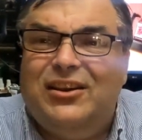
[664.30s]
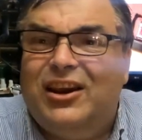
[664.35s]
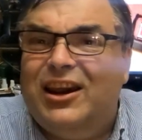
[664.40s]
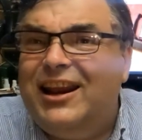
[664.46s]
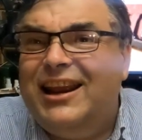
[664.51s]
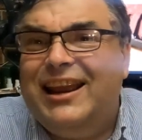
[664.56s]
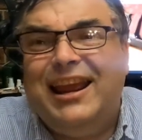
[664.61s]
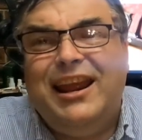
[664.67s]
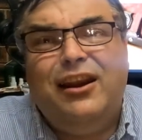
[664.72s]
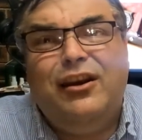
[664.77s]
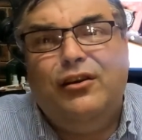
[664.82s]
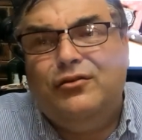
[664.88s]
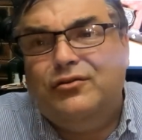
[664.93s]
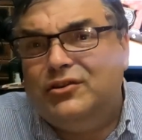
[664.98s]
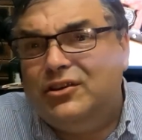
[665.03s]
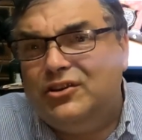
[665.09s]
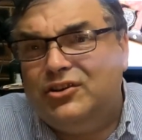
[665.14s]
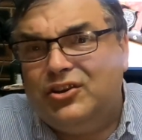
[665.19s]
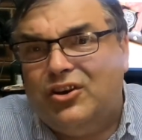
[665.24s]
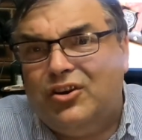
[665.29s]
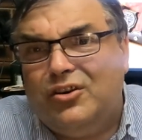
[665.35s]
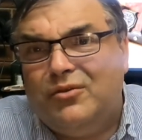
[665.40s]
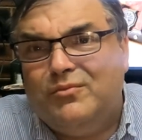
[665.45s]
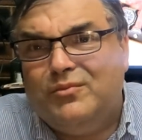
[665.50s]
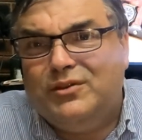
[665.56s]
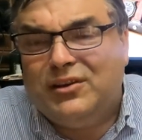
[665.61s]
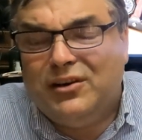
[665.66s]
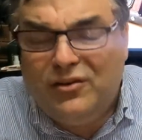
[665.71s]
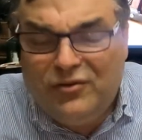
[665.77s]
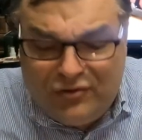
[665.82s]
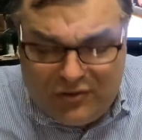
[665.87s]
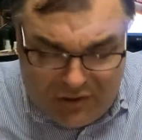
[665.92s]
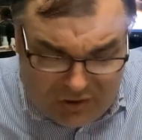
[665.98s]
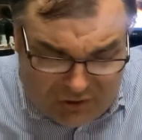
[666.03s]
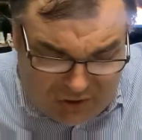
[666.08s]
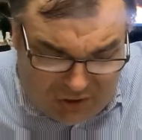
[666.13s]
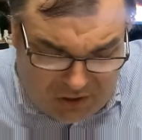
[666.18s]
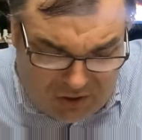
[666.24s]
you're going to get loser germs.
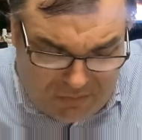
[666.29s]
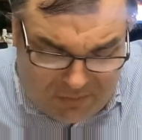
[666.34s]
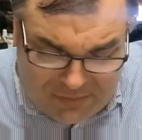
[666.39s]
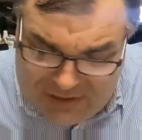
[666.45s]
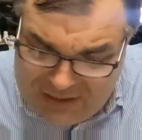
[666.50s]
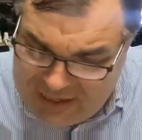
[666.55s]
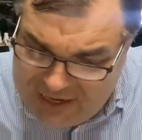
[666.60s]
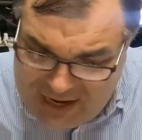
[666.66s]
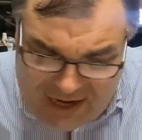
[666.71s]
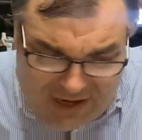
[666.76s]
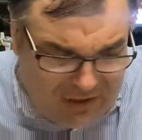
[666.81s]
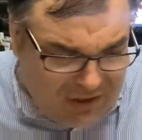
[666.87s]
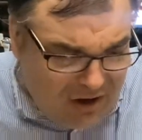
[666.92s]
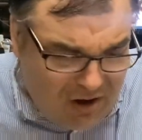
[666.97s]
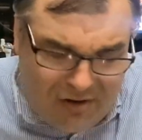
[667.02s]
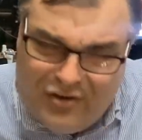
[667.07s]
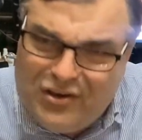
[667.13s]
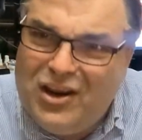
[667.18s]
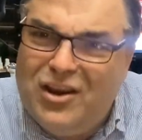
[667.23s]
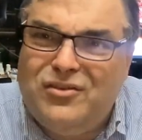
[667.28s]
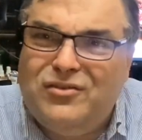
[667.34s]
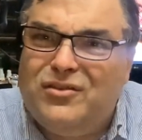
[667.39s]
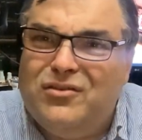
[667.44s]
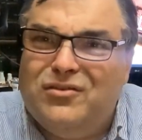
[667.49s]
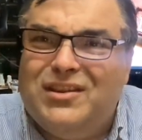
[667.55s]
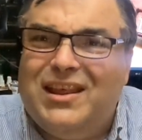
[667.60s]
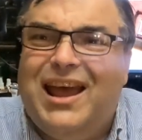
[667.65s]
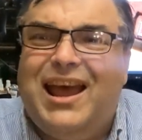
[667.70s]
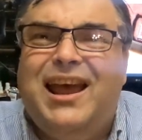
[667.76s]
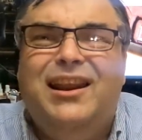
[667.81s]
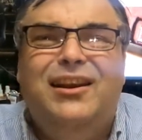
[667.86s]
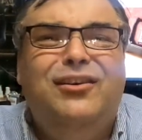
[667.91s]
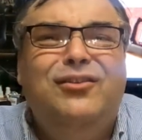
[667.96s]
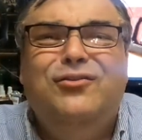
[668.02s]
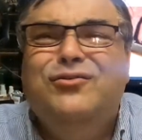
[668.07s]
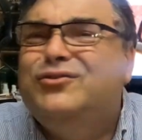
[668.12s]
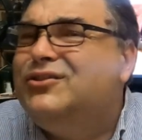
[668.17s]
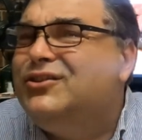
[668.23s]
Loser germs, okay? Don't do that.
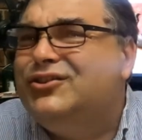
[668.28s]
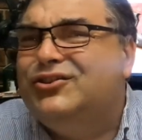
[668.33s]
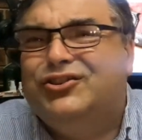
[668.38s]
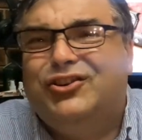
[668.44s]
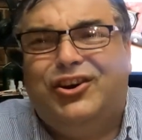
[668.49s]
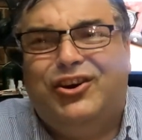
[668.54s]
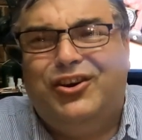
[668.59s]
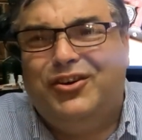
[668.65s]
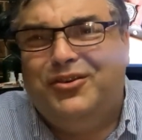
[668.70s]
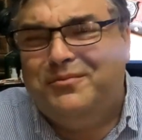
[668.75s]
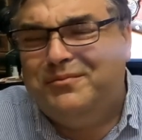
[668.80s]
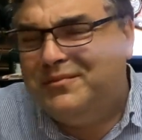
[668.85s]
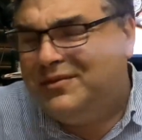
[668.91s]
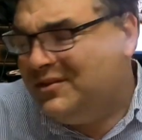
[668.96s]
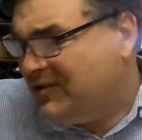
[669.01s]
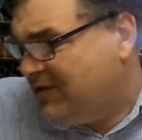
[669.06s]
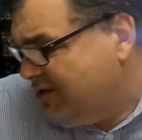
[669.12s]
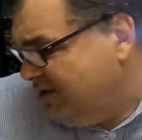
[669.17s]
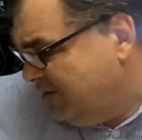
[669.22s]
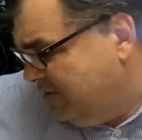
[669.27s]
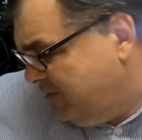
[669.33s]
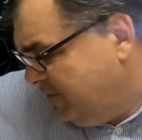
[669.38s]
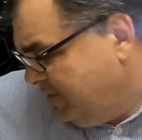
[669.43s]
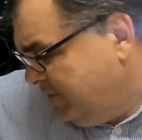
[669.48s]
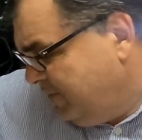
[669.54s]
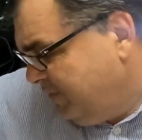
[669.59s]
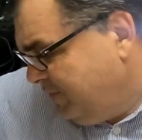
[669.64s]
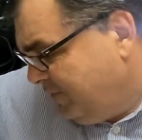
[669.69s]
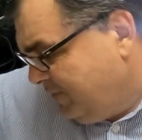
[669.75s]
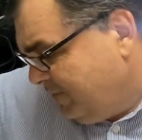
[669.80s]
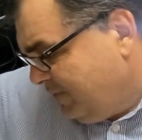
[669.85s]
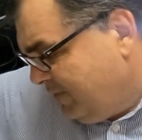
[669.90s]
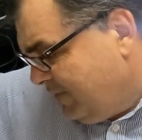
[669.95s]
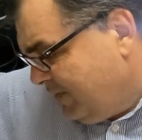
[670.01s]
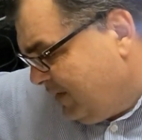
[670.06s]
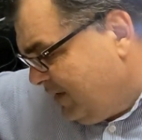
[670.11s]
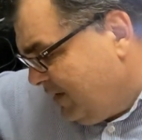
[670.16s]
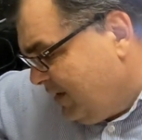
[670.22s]
Loser germs.
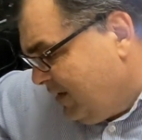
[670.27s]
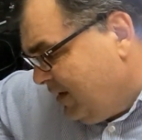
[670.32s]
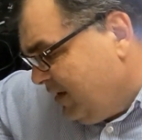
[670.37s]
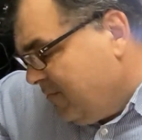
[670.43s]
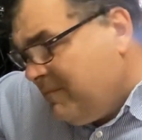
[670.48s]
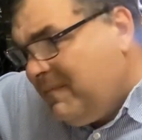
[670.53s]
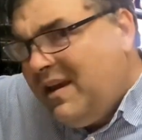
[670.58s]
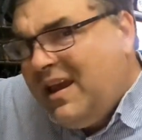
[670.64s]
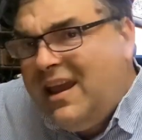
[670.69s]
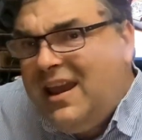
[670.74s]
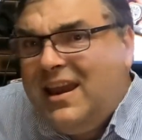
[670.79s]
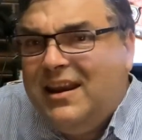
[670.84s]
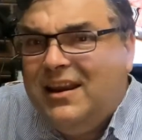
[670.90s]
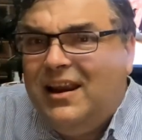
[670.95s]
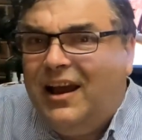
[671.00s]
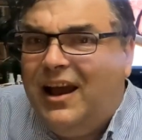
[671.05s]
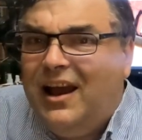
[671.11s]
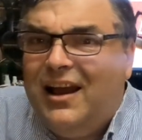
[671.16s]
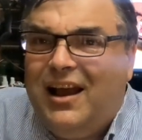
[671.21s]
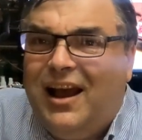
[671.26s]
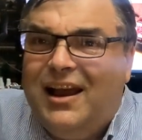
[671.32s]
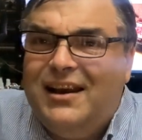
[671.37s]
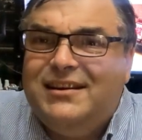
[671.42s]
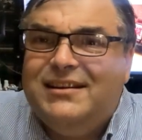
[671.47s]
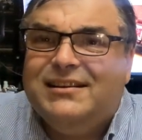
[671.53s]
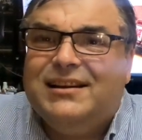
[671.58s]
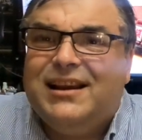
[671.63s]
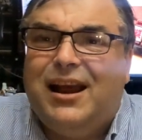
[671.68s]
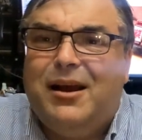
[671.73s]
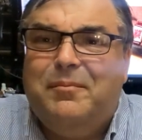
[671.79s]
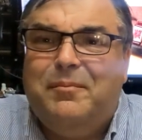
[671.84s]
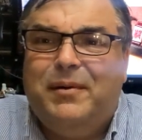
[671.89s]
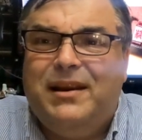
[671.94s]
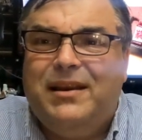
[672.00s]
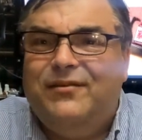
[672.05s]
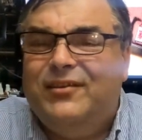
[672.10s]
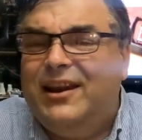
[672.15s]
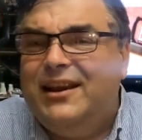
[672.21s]
Man, I just can't
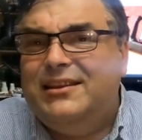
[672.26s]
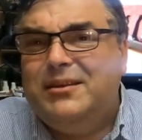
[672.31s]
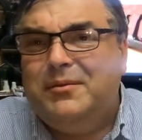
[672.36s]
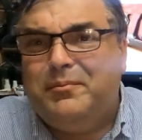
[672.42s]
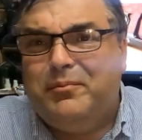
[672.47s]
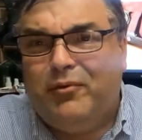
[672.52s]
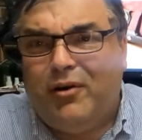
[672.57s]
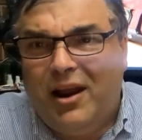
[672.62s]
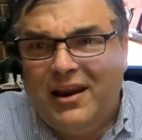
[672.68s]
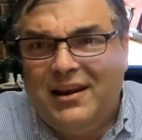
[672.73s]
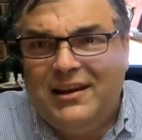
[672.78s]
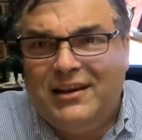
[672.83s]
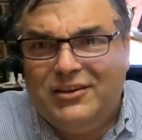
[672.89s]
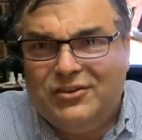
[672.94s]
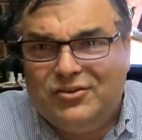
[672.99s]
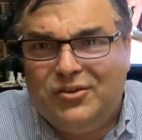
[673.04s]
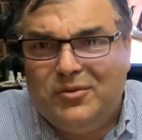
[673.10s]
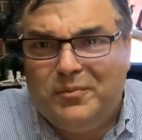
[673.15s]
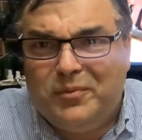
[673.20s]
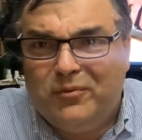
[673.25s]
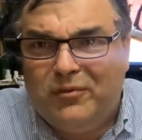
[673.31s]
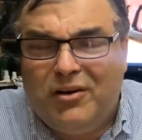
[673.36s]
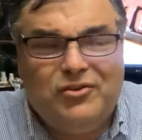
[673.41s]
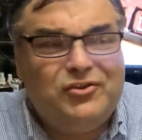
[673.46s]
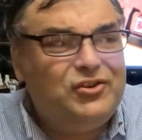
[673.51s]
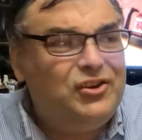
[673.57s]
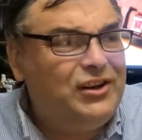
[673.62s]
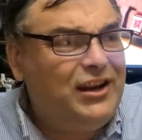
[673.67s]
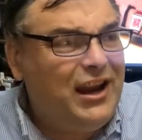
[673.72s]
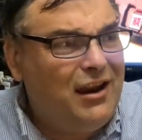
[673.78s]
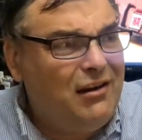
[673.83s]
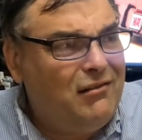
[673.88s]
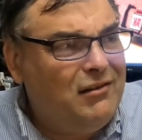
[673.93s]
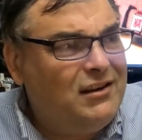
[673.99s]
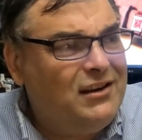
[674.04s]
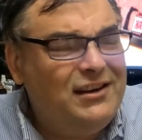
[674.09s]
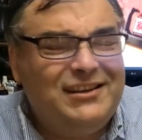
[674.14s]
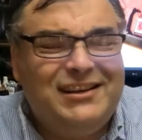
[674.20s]
believe it. Get the Breitling Super Ocean
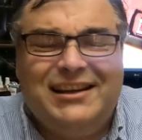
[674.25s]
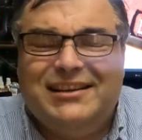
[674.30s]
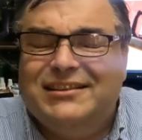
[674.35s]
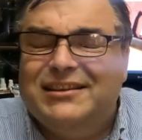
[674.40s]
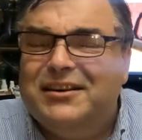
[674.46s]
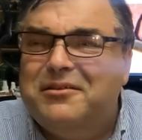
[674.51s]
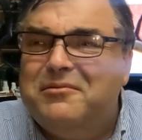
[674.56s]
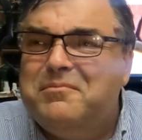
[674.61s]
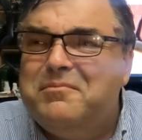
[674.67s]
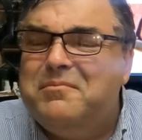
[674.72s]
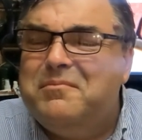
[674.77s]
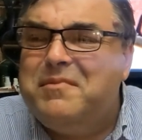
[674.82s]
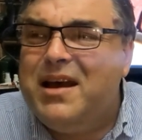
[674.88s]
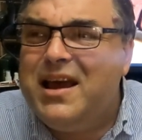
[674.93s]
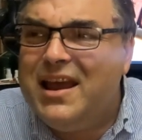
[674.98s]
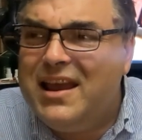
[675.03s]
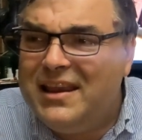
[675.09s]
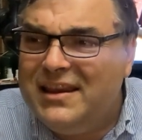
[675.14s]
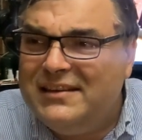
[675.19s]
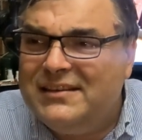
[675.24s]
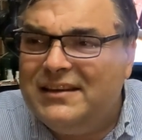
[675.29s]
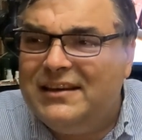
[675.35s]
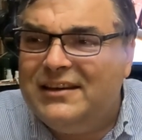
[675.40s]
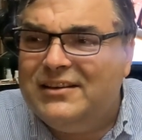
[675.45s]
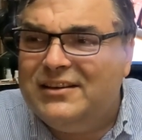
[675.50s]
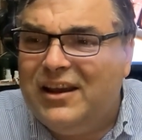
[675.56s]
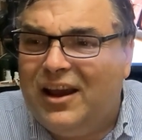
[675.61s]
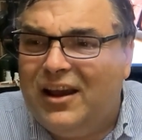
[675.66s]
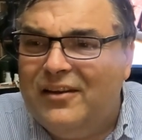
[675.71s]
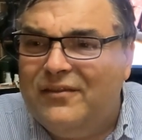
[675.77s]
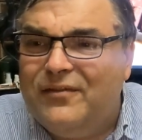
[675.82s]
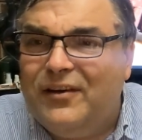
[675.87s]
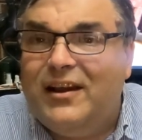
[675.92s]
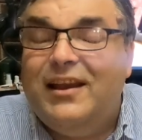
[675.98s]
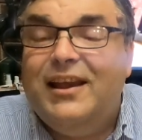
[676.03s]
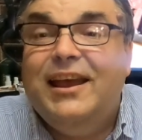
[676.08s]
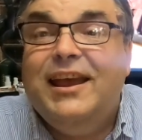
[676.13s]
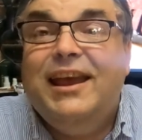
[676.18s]
Heritage. That's an amazing
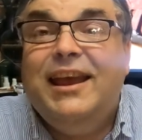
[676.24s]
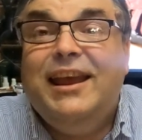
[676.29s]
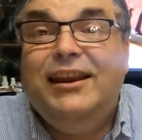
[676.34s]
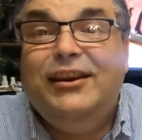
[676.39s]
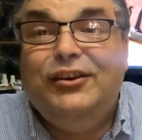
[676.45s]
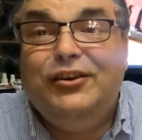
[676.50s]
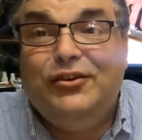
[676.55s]
diver. It